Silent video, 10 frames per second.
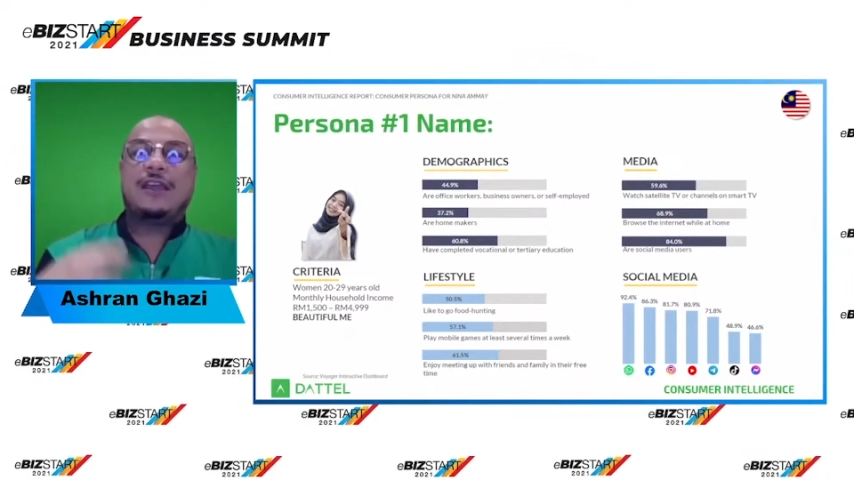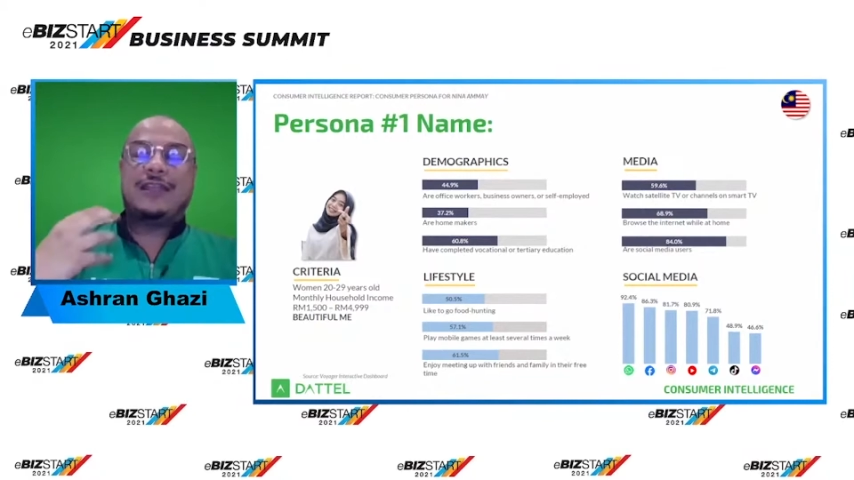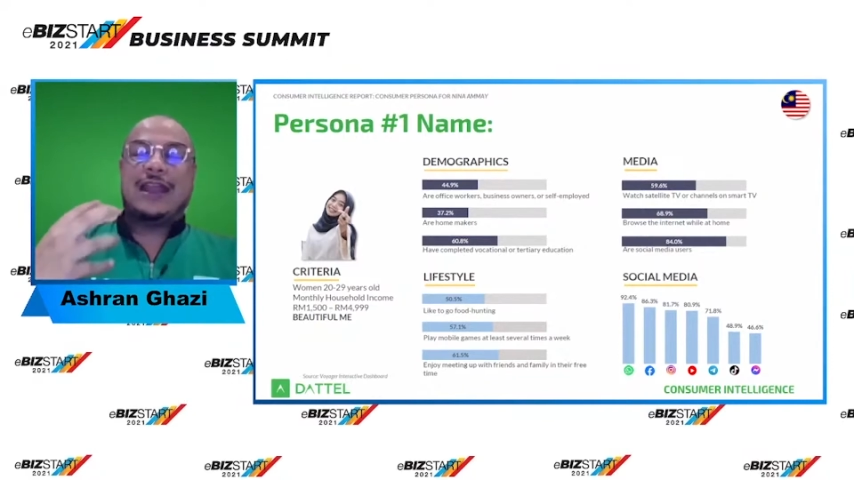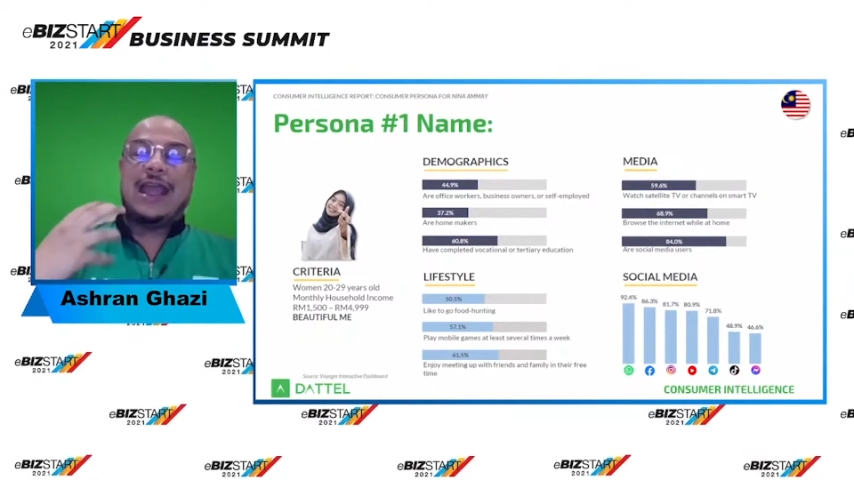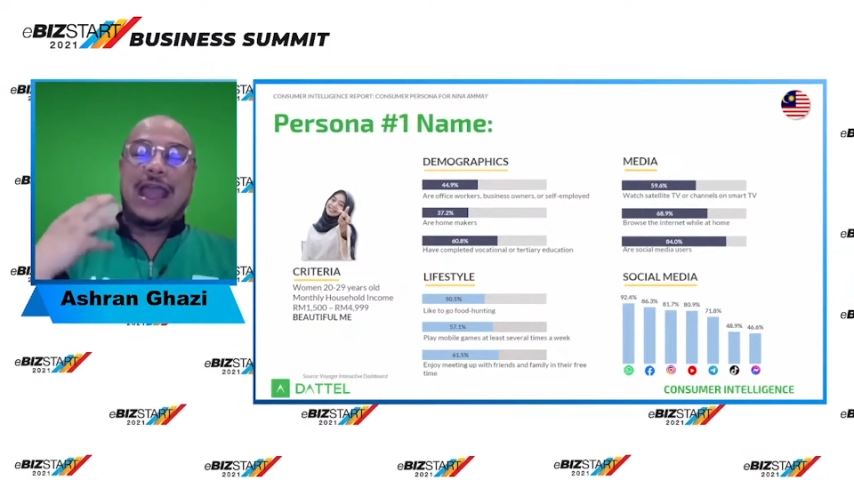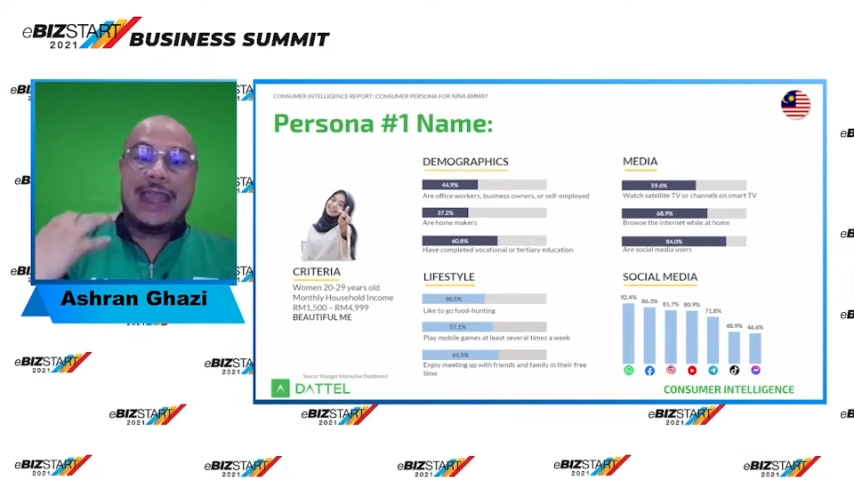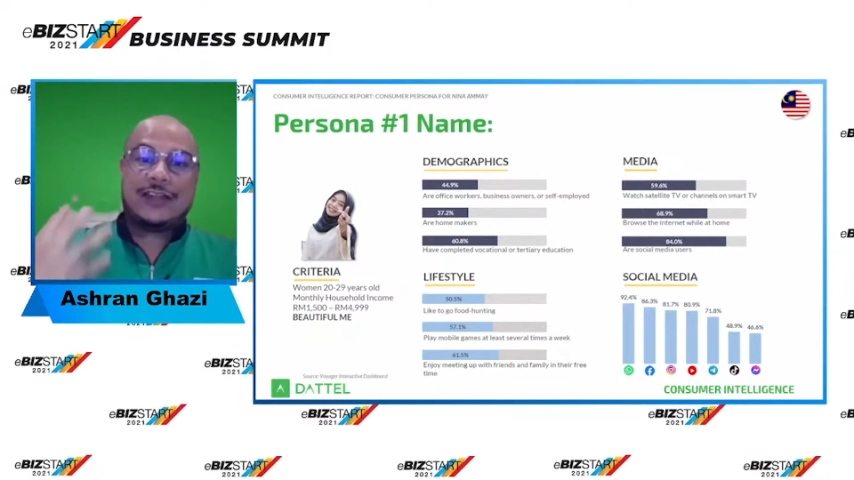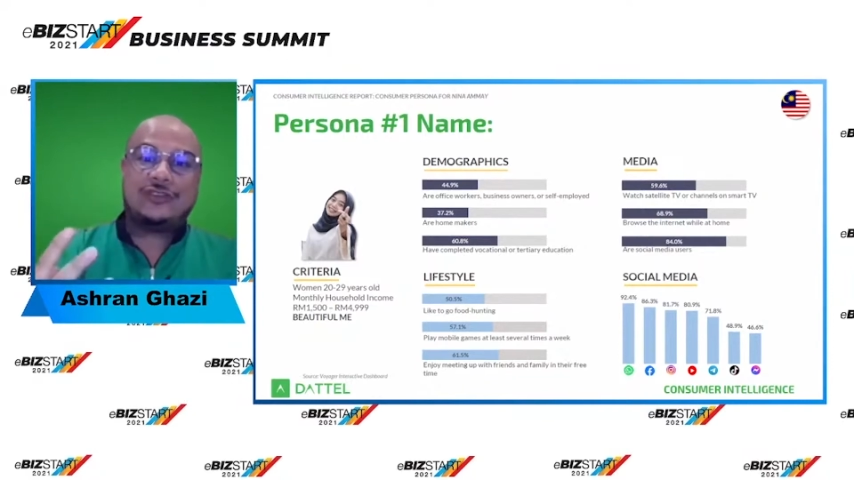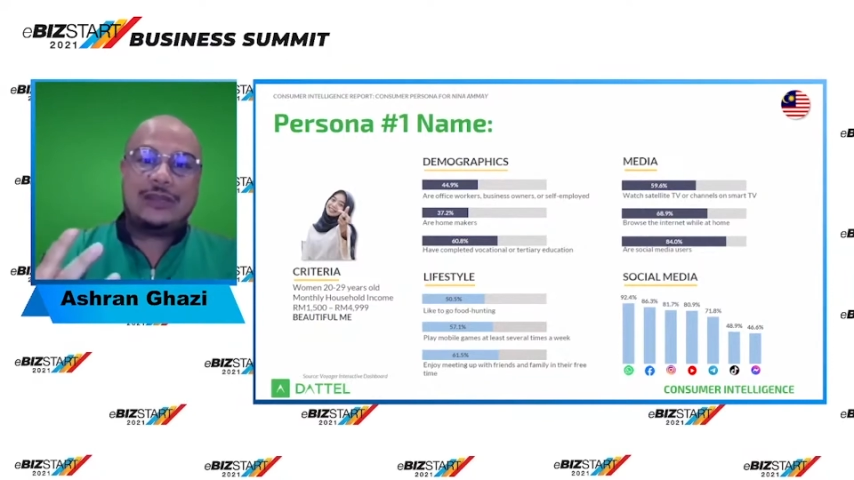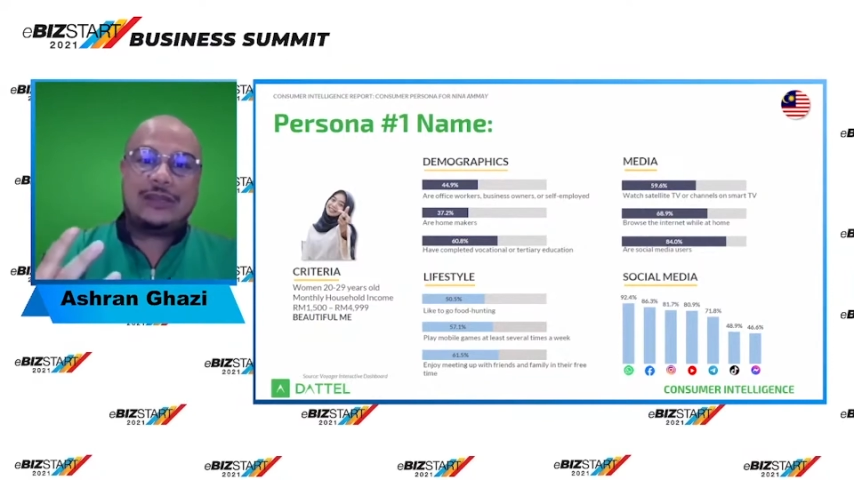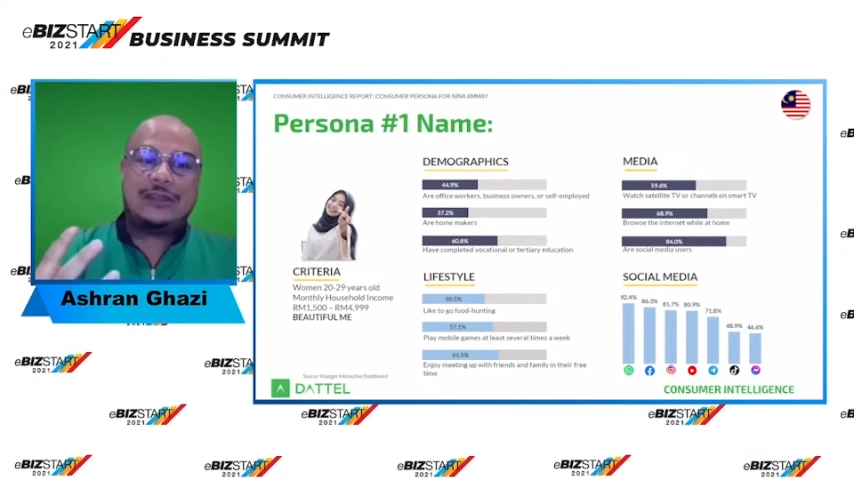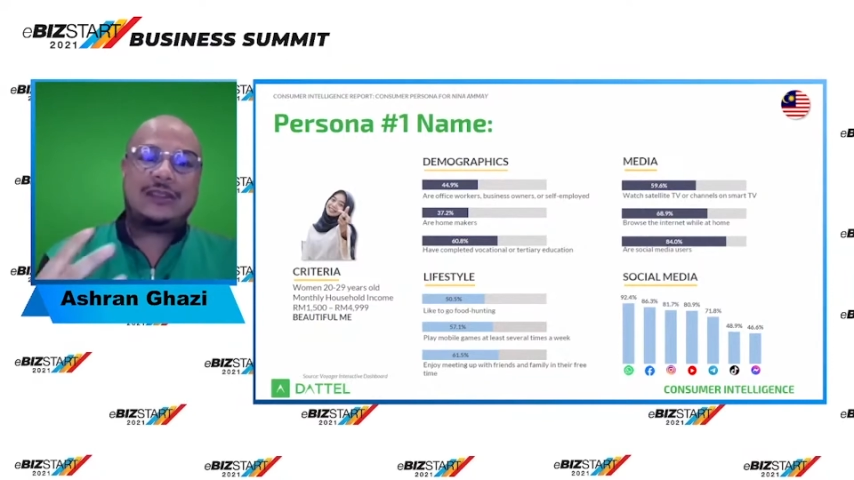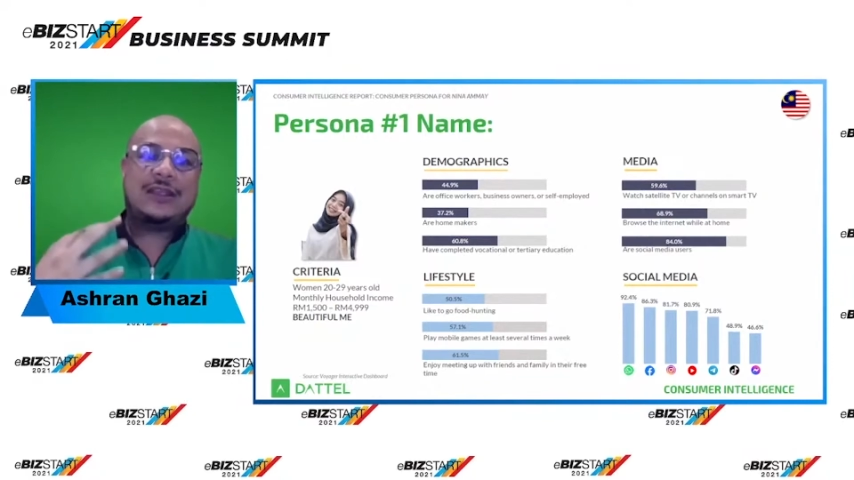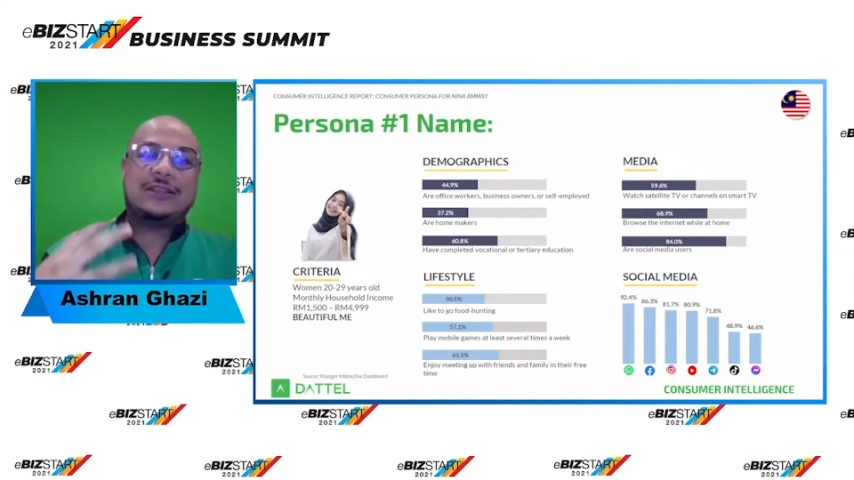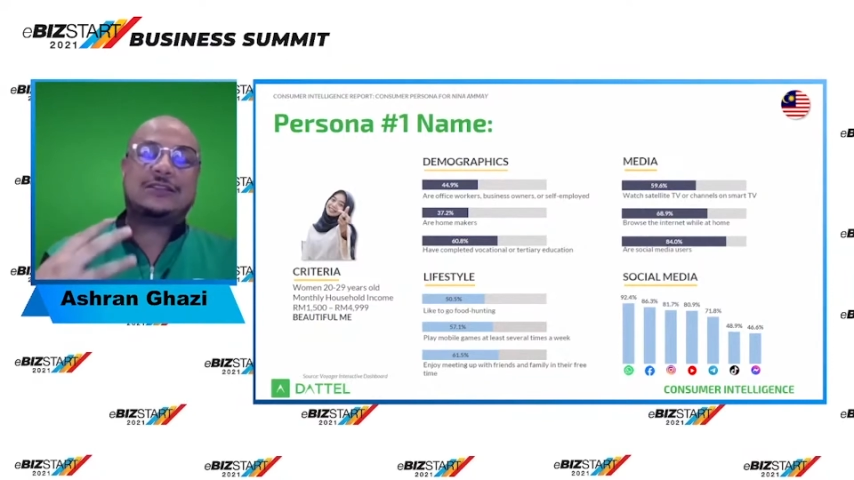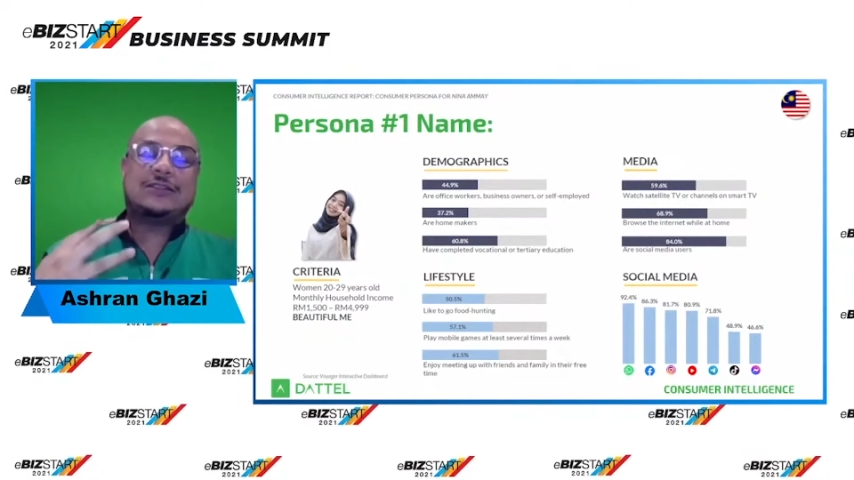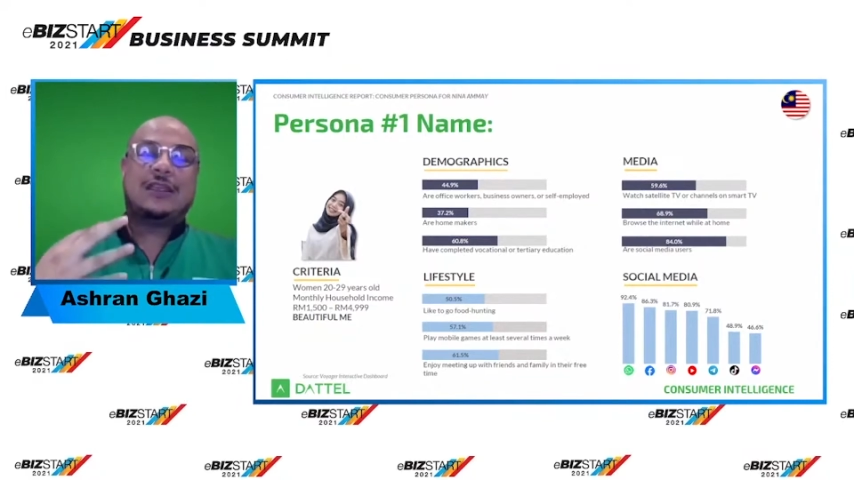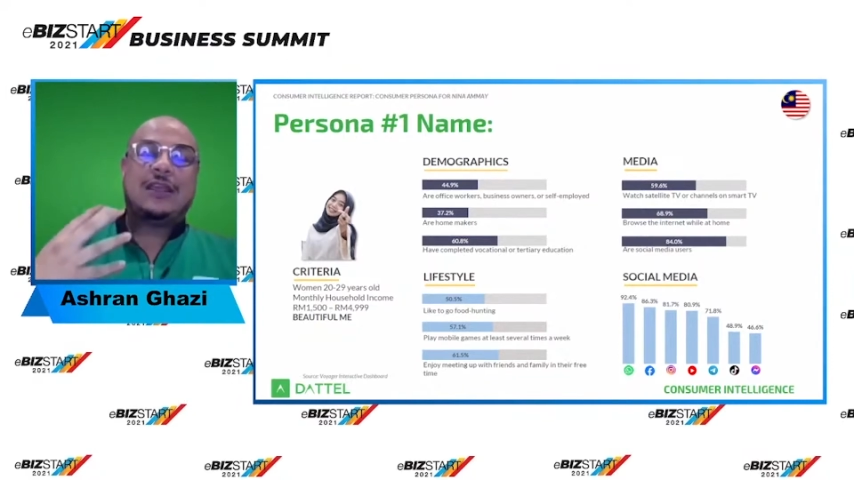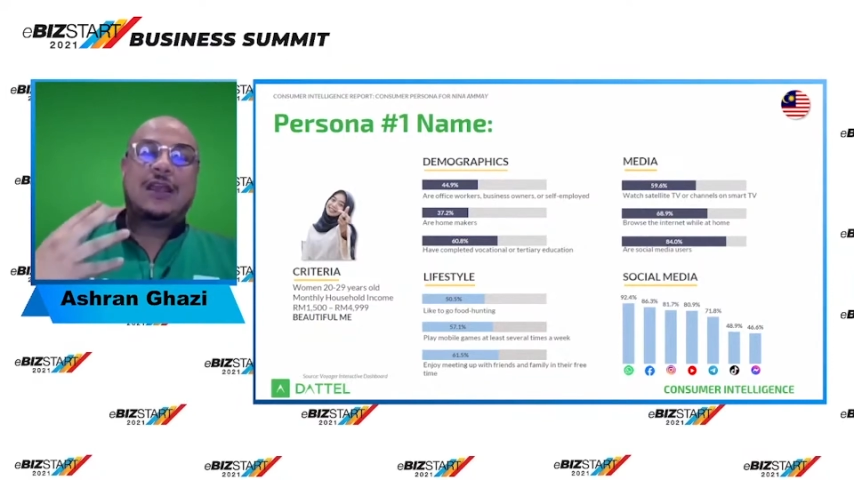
that actually is